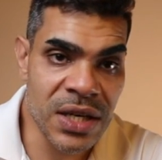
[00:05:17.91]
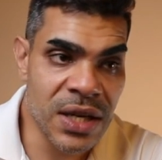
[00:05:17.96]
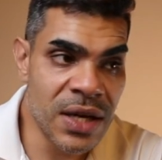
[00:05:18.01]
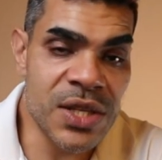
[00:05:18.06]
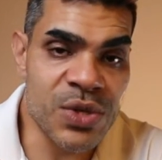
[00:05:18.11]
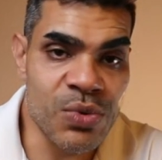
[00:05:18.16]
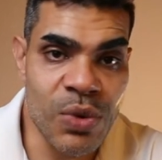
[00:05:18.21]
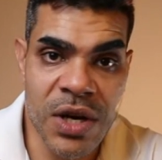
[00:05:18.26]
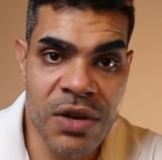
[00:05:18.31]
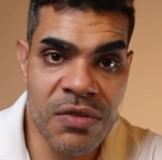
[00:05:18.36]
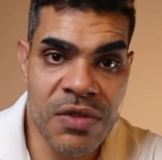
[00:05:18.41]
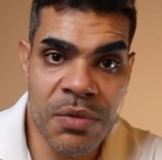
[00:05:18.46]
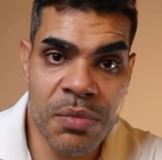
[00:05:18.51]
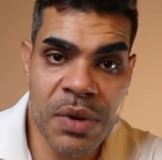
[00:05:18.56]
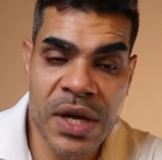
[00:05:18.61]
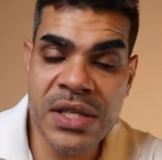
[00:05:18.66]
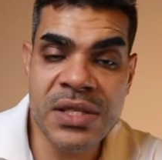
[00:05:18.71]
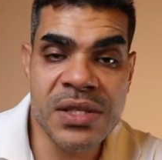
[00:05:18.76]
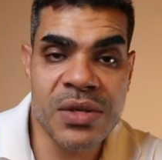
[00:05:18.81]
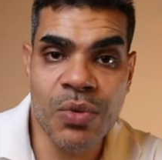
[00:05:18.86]
it's one of the
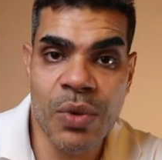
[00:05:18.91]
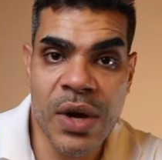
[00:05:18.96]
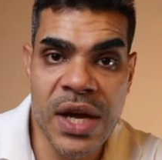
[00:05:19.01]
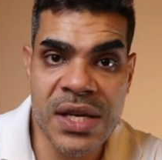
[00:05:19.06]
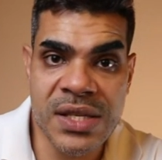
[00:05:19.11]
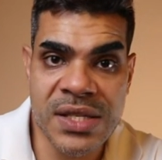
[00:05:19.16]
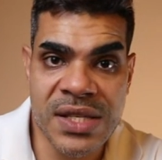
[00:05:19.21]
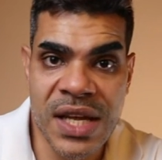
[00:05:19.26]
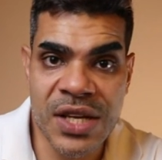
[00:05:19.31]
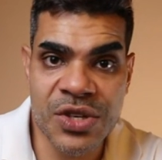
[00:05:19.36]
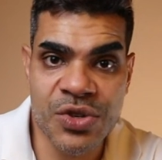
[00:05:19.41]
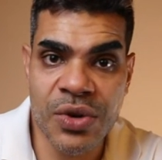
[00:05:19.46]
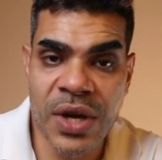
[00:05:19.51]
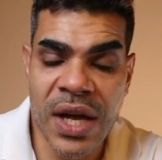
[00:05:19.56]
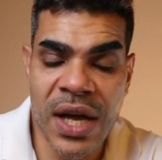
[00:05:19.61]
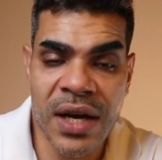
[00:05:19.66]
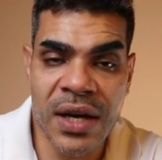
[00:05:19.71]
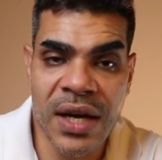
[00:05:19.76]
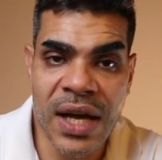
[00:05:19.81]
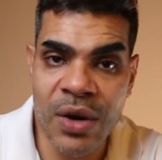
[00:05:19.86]
best ways that you
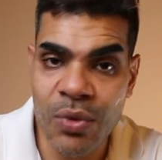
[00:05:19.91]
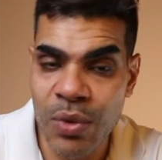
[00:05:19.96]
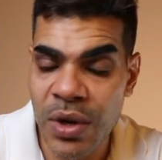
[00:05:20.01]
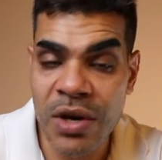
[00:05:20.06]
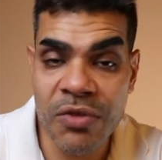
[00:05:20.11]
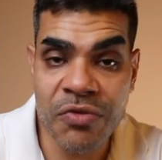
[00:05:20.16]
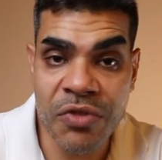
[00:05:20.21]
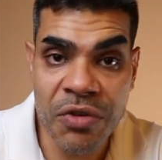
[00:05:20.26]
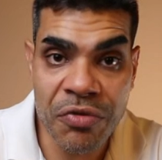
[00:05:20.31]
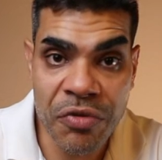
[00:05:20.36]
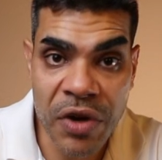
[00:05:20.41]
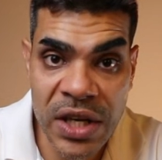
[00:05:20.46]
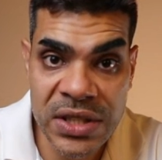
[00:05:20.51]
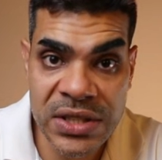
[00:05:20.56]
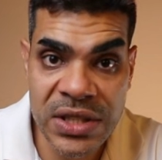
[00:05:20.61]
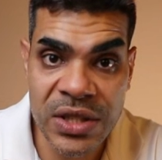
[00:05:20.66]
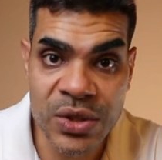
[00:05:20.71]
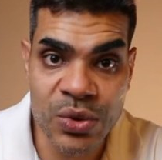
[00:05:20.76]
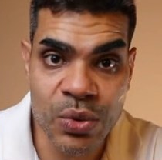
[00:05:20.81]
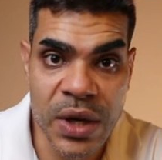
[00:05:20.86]
can and one of the
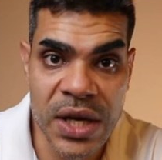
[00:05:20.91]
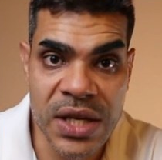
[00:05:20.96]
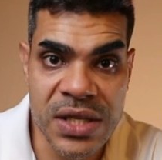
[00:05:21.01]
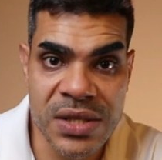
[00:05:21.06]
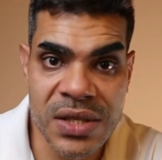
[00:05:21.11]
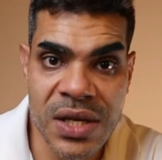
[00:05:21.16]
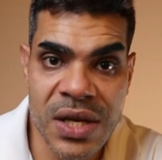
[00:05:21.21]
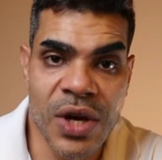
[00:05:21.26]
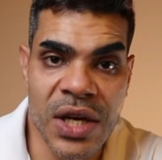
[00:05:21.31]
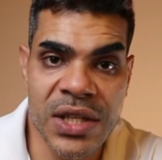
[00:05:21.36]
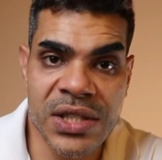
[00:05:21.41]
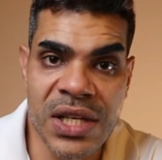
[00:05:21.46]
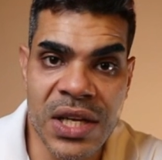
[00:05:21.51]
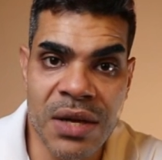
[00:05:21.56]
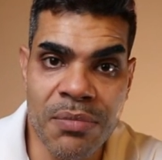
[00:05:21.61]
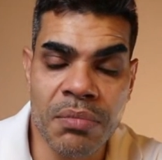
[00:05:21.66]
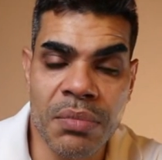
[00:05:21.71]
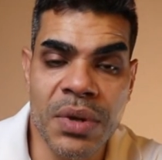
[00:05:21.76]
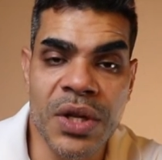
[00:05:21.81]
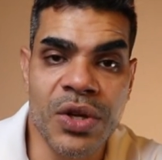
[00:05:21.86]
fastest ways to
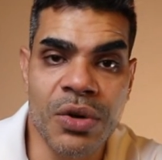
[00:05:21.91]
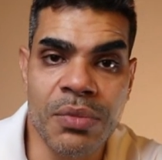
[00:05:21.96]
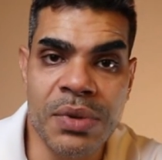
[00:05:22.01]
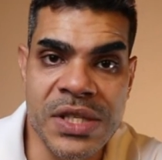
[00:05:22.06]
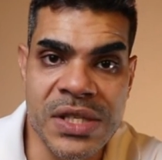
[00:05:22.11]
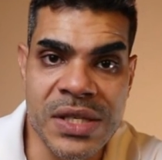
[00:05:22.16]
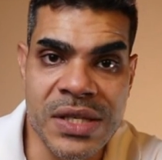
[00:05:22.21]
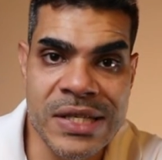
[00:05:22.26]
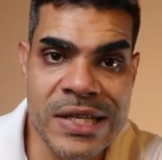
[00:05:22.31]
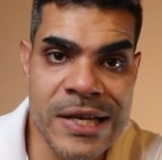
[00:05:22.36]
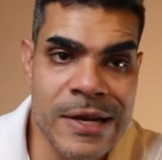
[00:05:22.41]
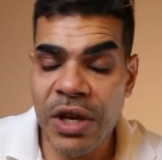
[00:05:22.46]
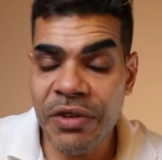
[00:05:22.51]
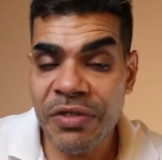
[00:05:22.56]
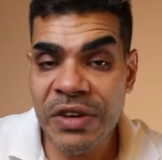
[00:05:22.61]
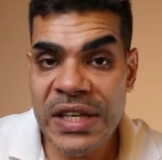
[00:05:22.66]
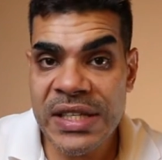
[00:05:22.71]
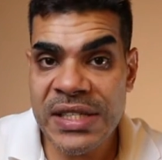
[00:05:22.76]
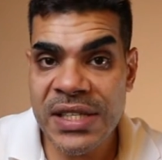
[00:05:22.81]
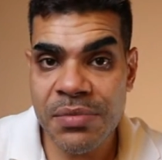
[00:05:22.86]
actually build your business so
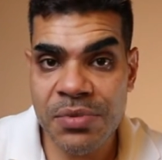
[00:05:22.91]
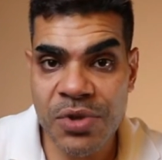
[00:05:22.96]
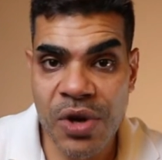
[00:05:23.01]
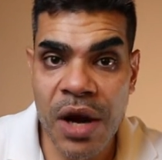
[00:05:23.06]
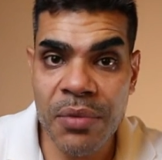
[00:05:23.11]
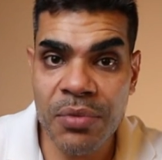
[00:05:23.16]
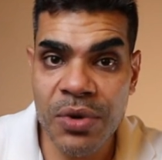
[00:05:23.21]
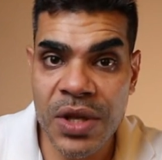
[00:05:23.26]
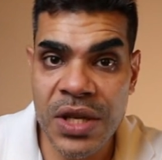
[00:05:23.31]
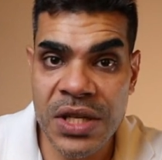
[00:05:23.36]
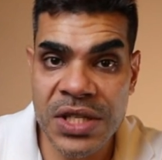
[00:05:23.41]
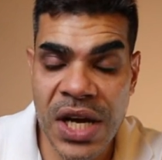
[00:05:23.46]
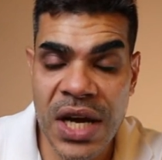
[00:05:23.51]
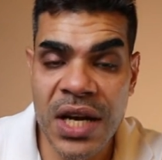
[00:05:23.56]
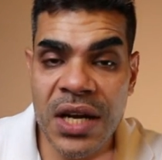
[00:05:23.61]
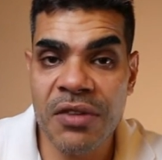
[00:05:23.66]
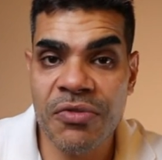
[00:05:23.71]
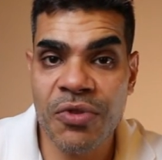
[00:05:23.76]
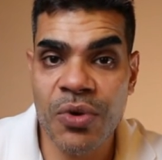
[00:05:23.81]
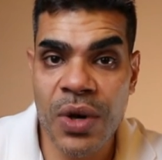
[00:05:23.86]
definitely subscribe to the
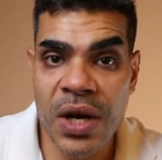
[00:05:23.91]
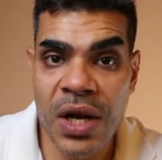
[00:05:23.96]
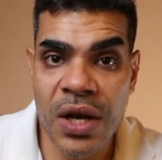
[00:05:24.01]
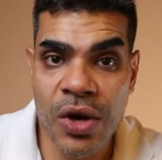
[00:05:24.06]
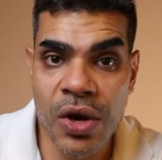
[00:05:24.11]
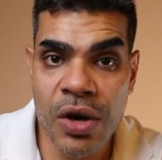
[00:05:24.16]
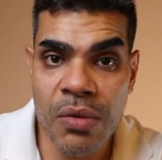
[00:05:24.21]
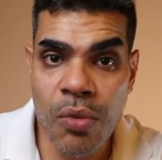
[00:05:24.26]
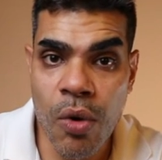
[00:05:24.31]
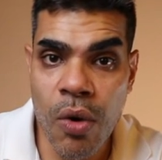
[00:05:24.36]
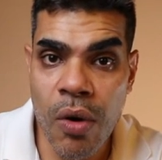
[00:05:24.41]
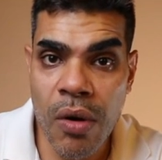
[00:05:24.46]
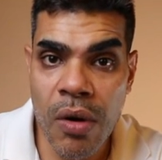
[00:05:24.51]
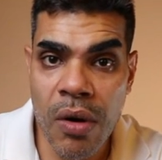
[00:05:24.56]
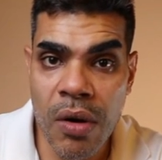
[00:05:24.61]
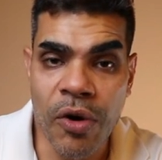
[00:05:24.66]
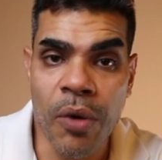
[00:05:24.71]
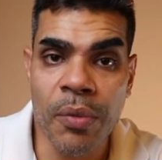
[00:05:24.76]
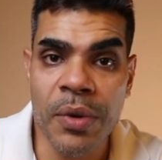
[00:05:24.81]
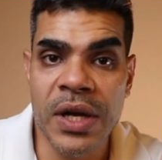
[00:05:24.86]
channel if you want to learn
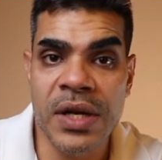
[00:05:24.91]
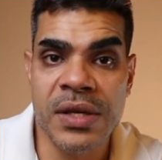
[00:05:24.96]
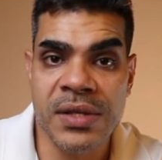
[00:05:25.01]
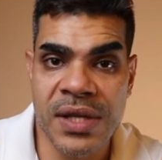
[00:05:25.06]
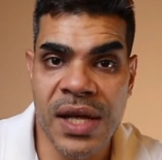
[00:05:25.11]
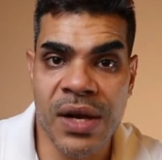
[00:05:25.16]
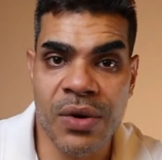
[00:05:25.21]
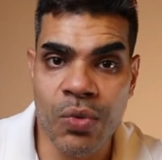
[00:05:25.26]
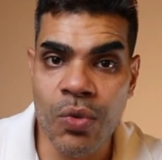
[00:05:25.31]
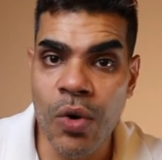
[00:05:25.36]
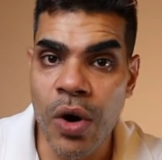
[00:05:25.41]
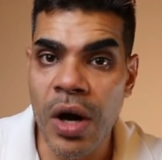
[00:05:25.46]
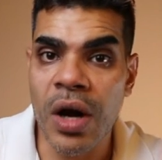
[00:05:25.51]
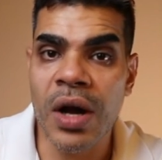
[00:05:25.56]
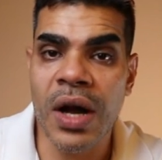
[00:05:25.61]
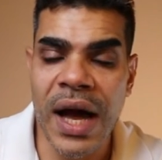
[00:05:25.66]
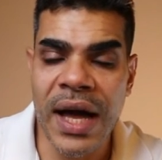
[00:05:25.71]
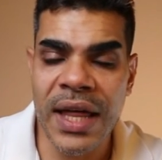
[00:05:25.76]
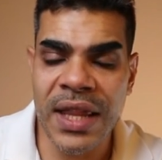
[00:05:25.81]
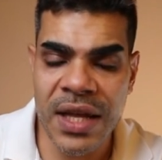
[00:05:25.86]
more formulas that work
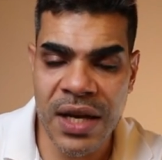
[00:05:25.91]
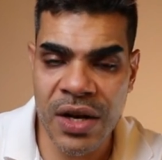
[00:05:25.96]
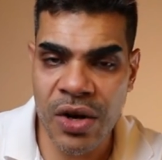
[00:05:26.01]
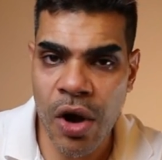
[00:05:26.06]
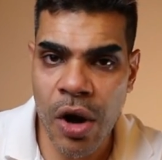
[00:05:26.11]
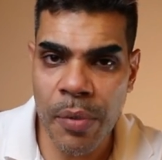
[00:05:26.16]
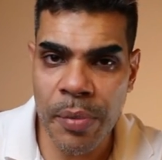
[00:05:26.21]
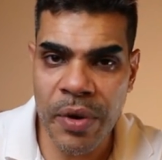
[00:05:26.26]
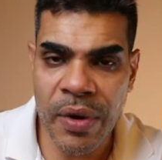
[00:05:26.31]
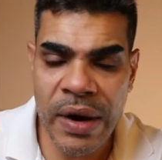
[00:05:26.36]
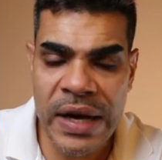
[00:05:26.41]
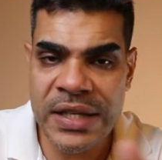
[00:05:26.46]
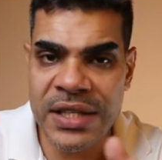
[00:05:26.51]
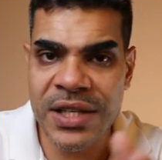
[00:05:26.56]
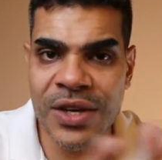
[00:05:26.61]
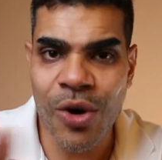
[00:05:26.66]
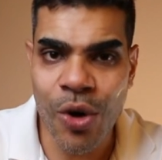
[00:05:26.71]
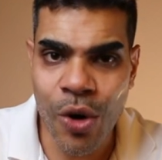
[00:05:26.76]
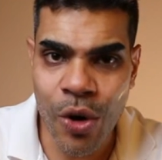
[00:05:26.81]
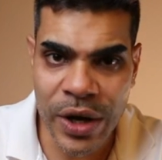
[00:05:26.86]
either in
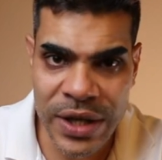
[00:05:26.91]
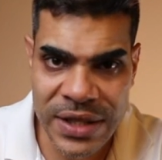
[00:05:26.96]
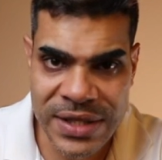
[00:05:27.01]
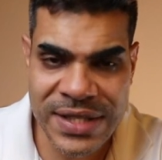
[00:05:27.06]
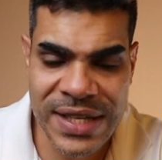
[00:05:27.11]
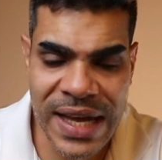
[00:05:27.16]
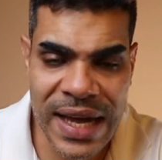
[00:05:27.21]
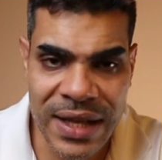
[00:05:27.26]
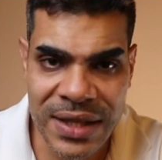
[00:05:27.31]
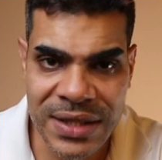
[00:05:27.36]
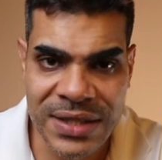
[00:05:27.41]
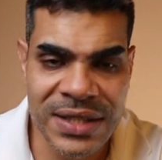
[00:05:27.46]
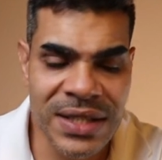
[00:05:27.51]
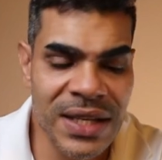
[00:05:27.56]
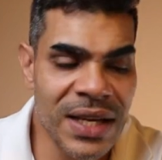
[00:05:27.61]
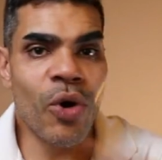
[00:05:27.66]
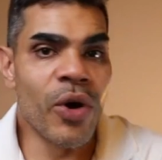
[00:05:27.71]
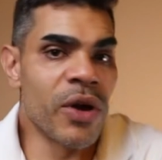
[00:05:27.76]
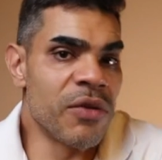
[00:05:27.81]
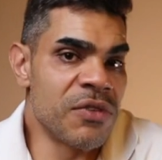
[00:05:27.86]
copywriting or in sales
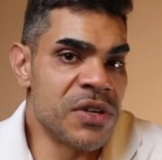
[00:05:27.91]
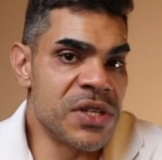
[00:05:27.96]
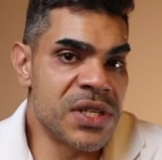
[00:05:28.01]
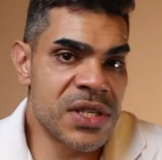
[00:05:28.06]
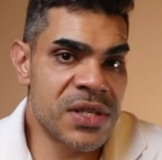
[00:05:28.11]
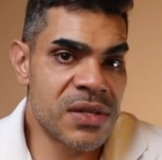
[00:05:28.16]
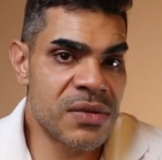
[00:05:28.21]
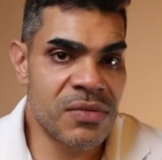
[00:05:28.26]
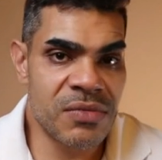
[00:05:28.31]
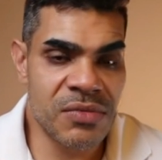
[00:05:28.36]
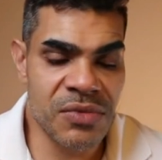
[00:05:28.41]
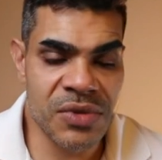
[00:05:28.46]
or even just